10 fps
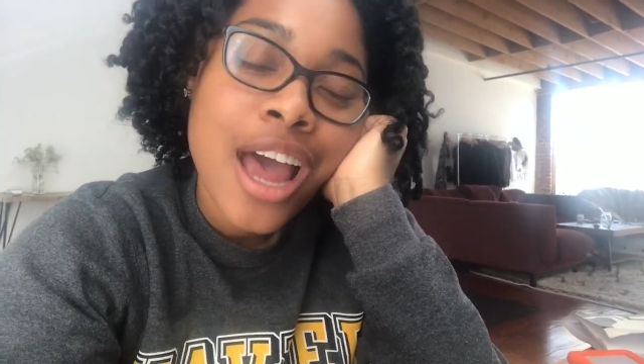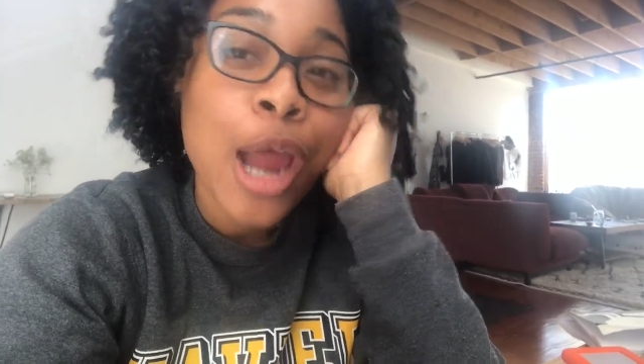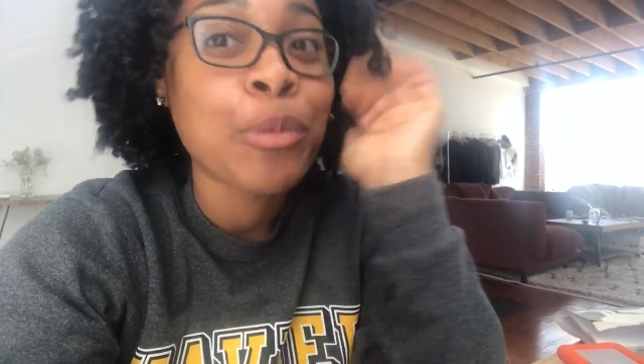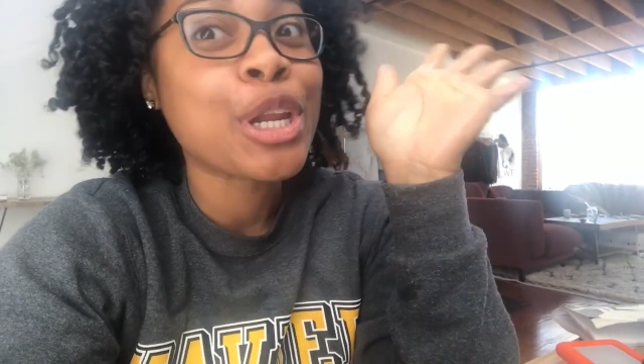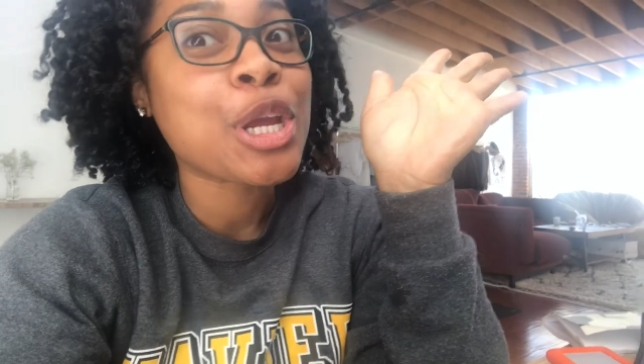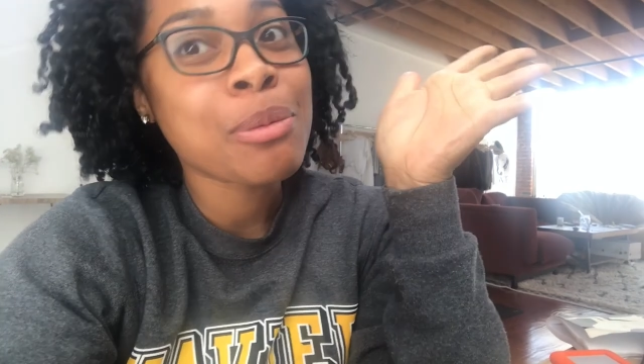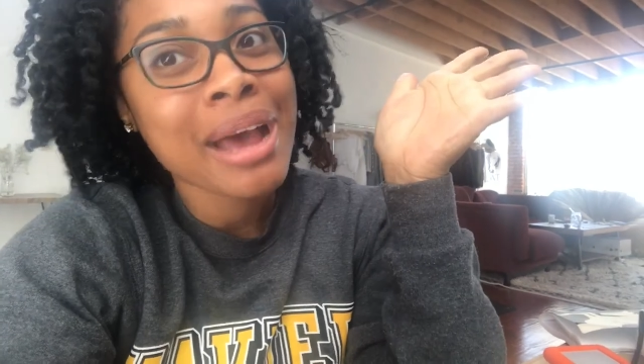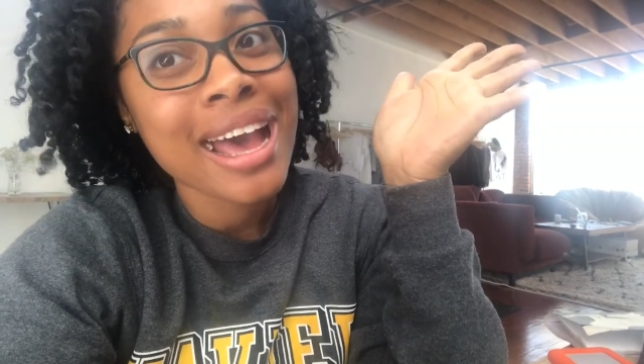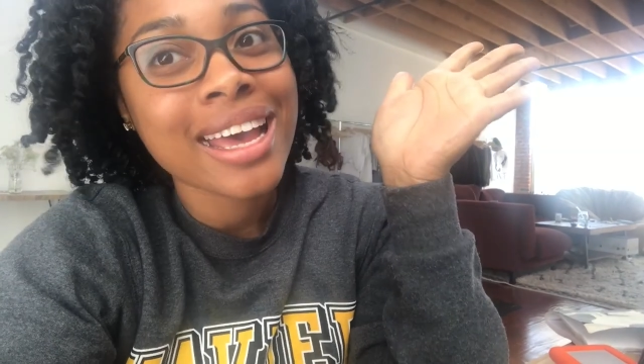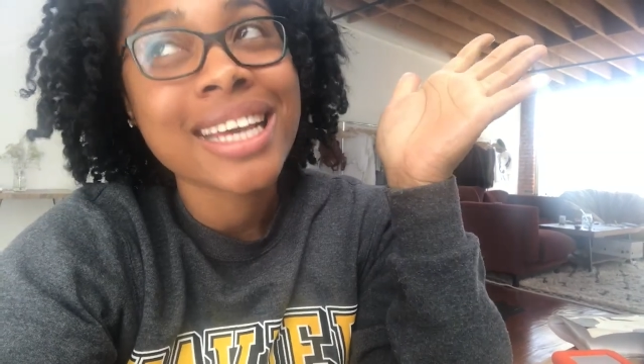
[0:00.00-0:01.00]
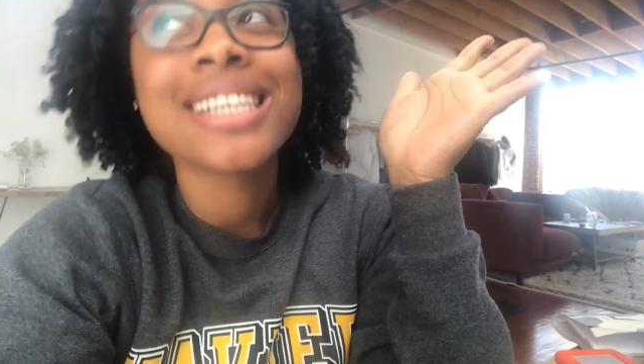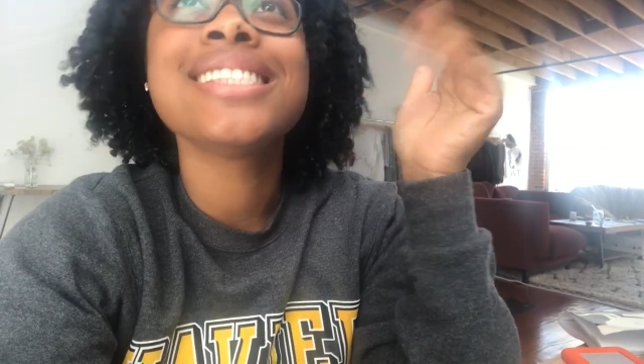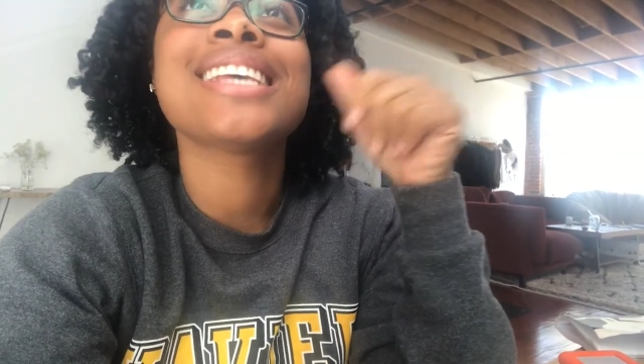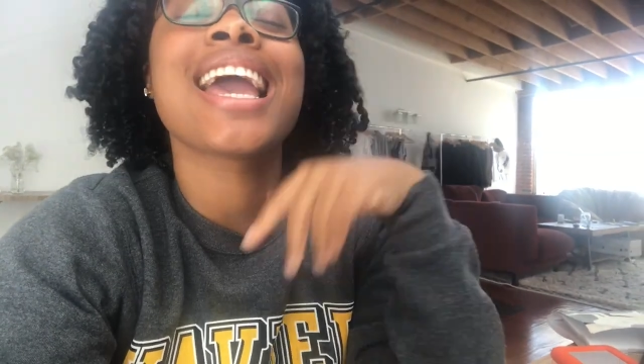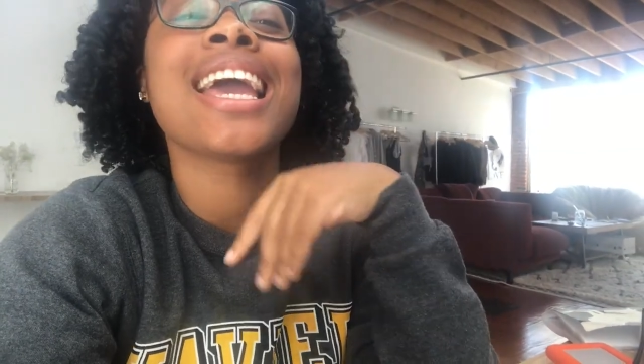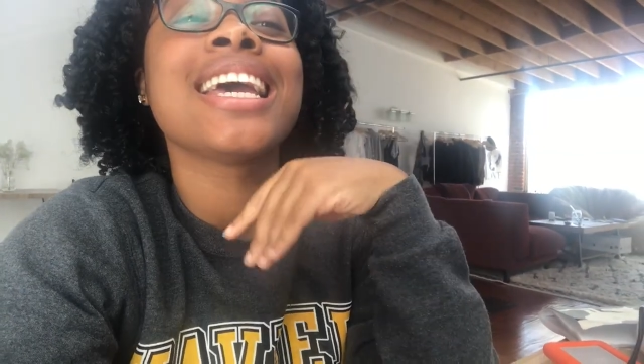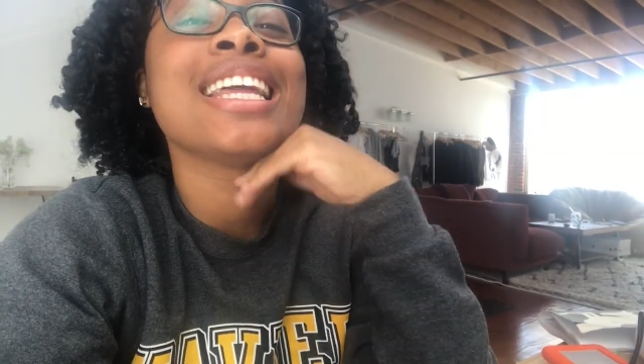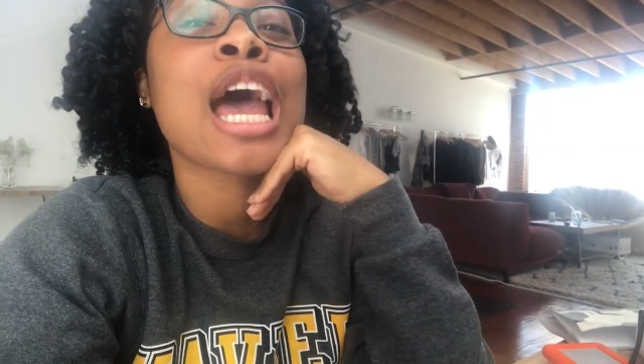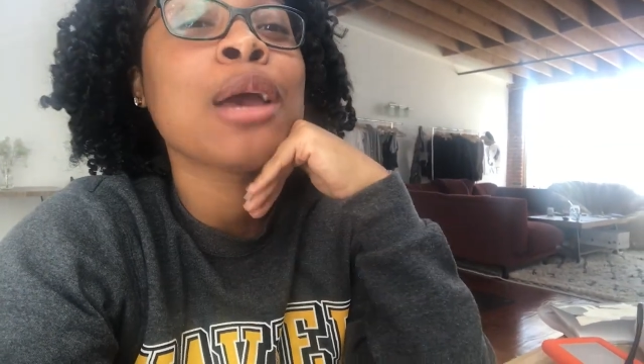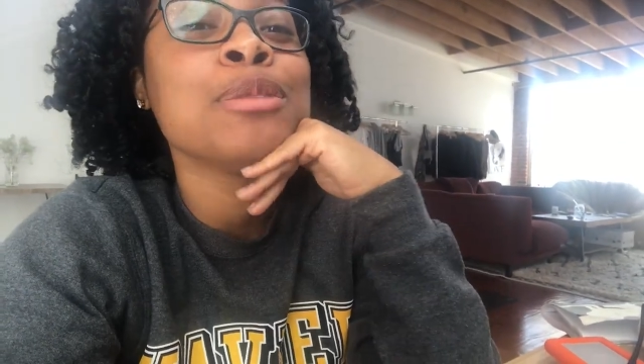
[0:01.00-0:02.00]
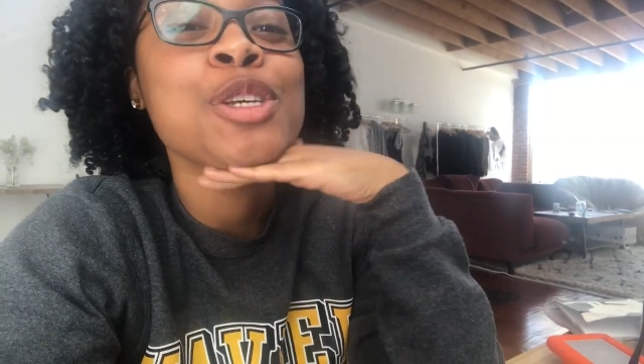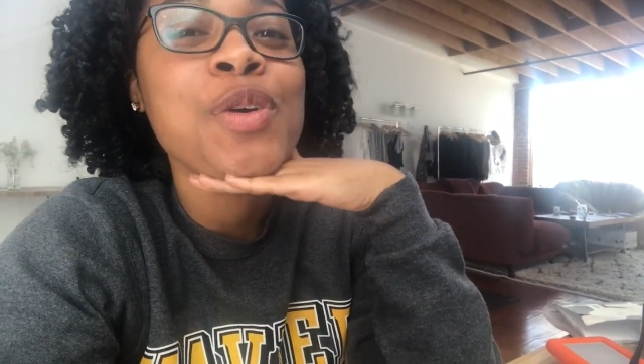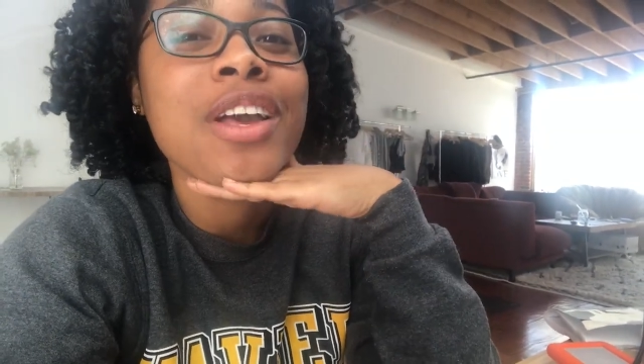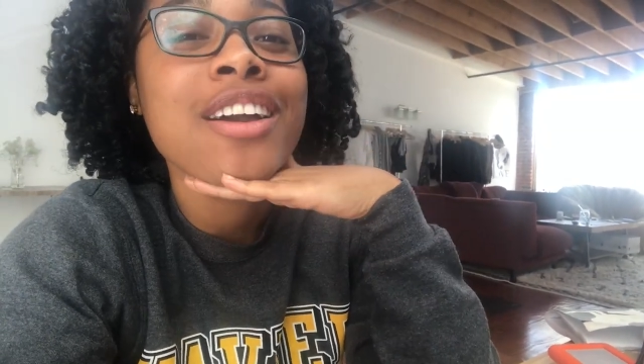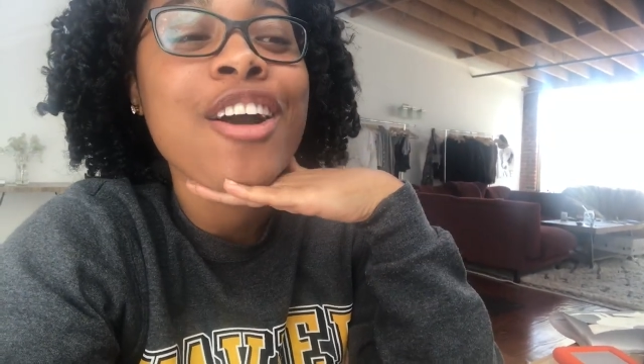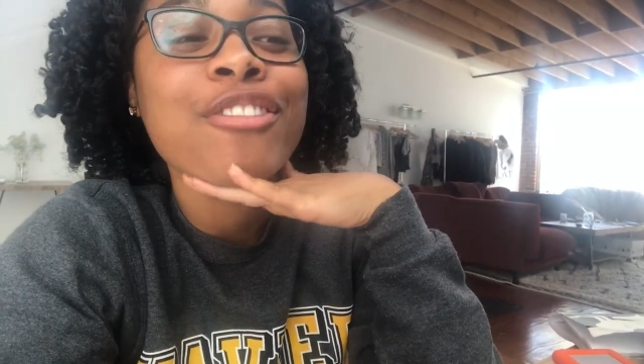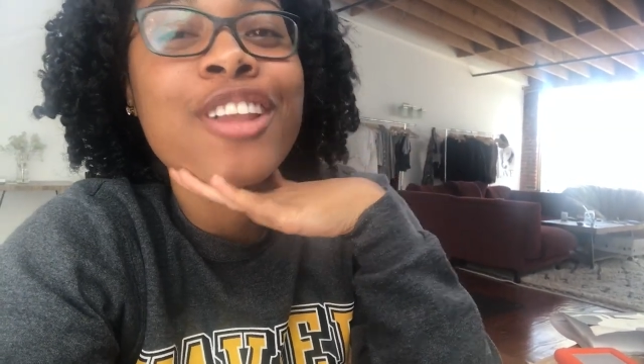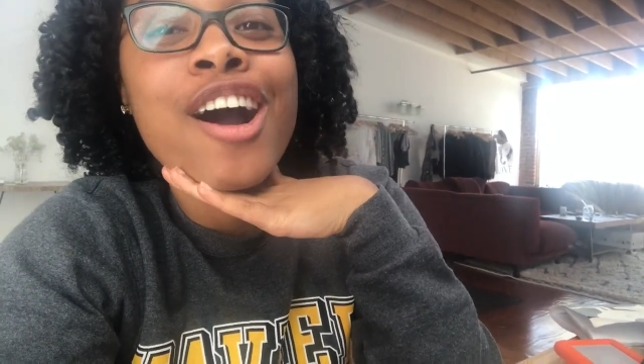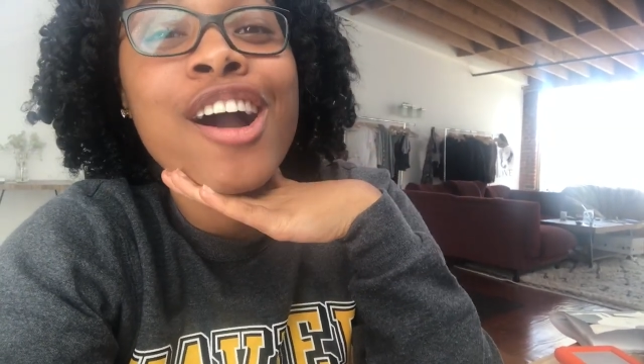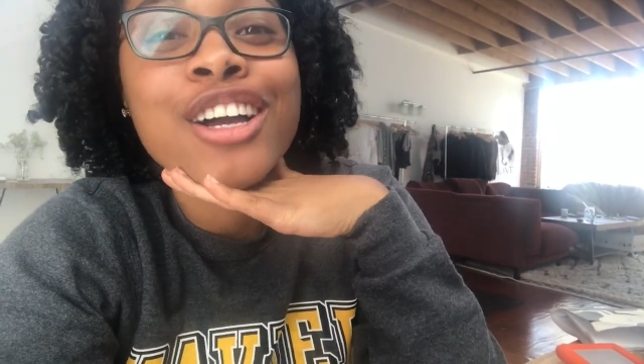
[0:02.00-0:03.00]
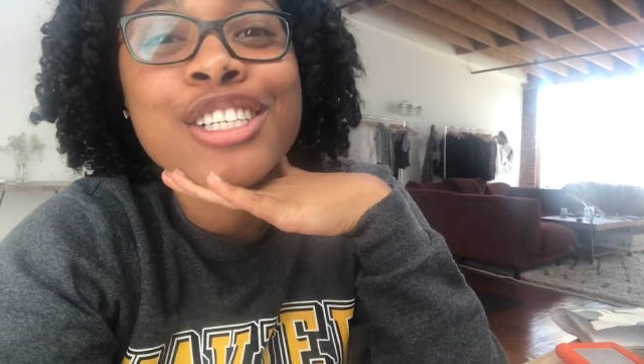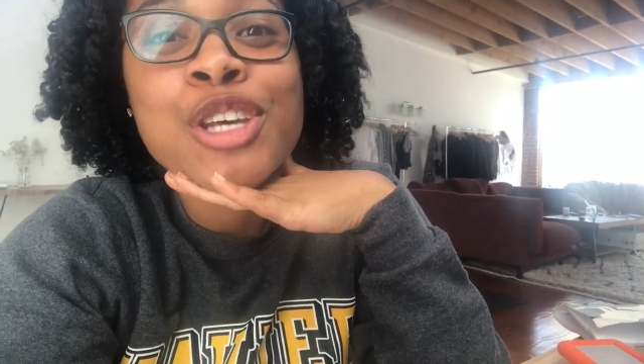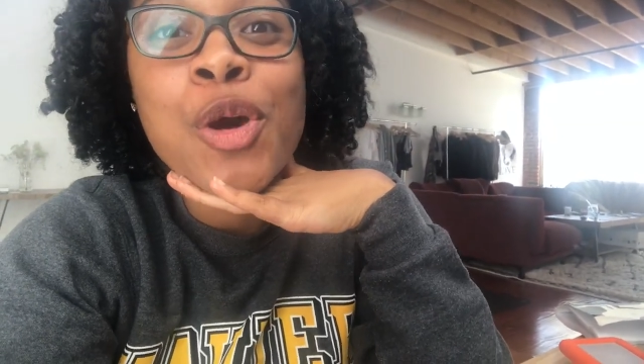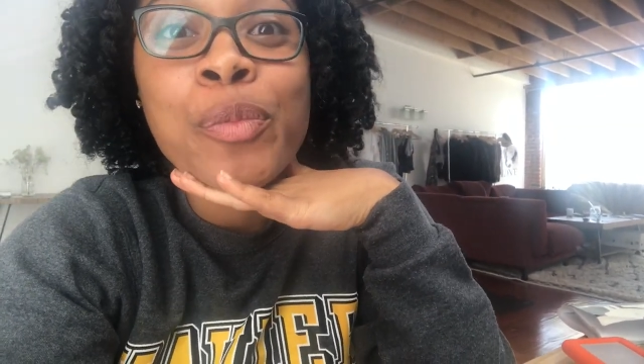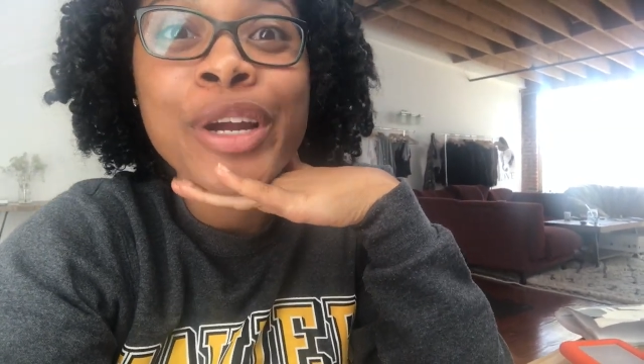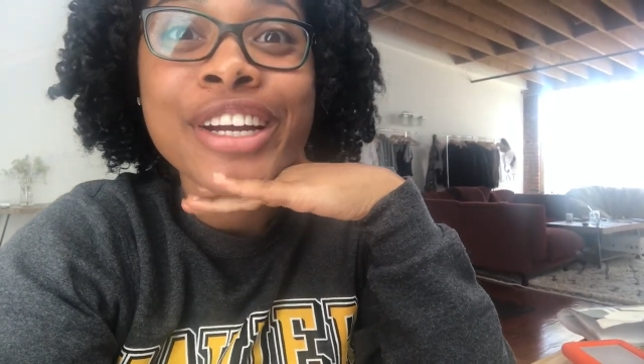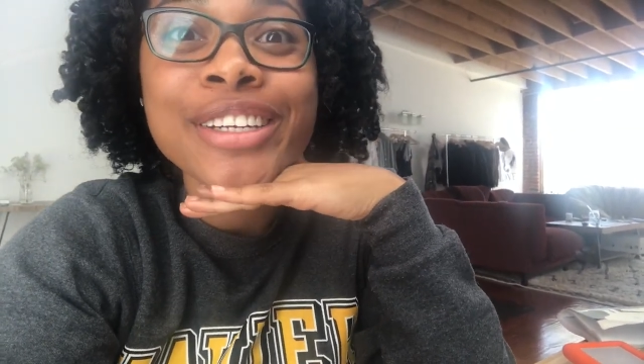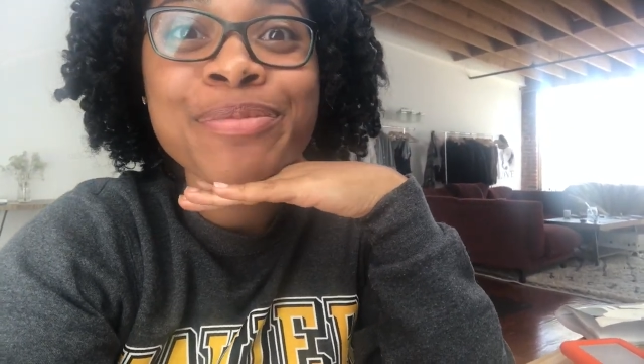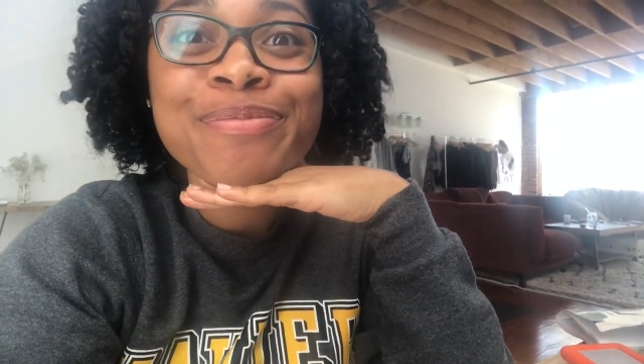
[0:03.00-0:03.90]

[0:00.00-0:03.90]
i'm reading your minds and i'm doing vlogtober